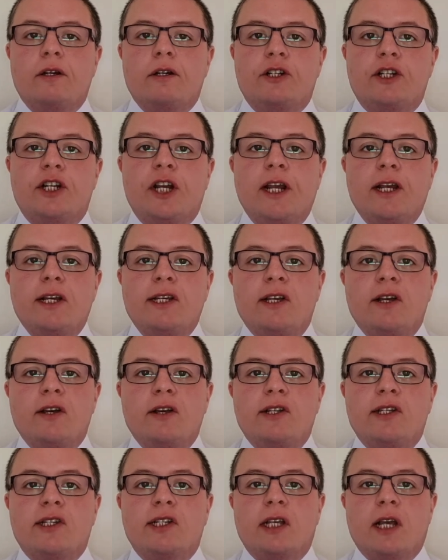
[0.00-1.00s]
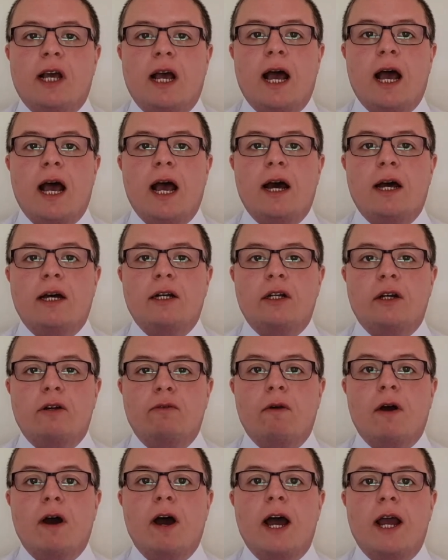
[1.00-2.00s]
Jesus had
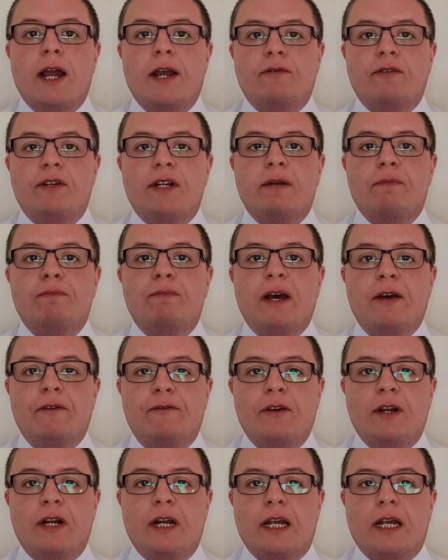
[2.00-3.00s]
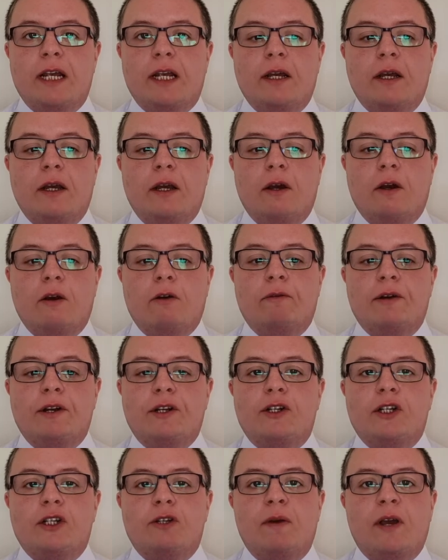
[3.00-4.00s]
arrived in Bethany,
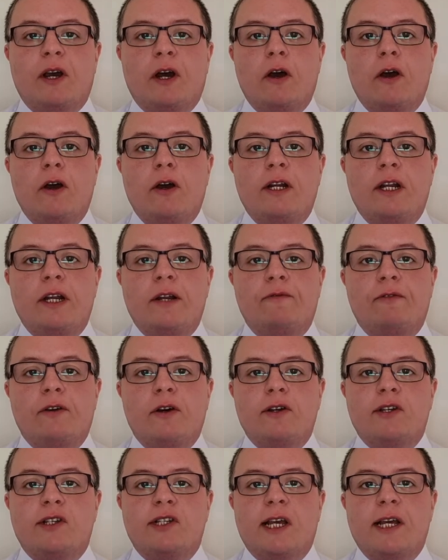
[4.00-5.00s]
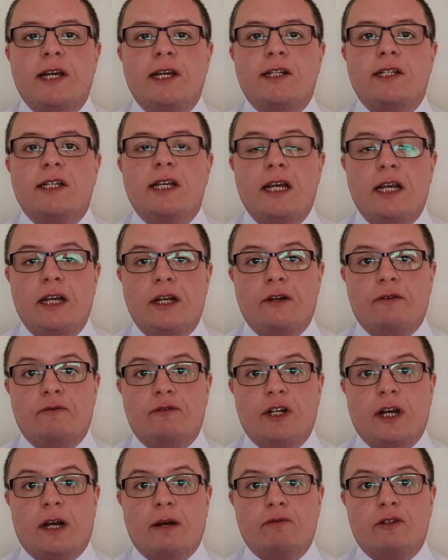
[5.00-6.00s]
which, as we learn in verse 18 of
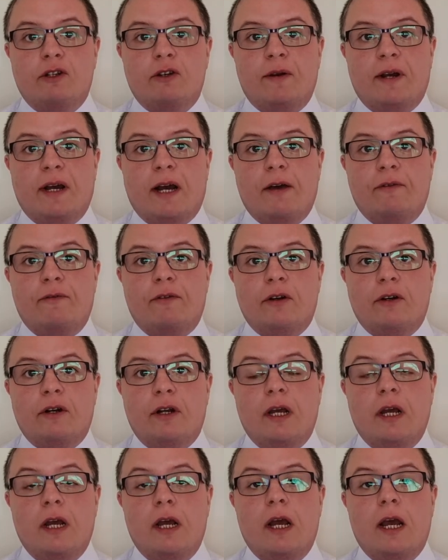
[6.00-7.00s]
chapter 11,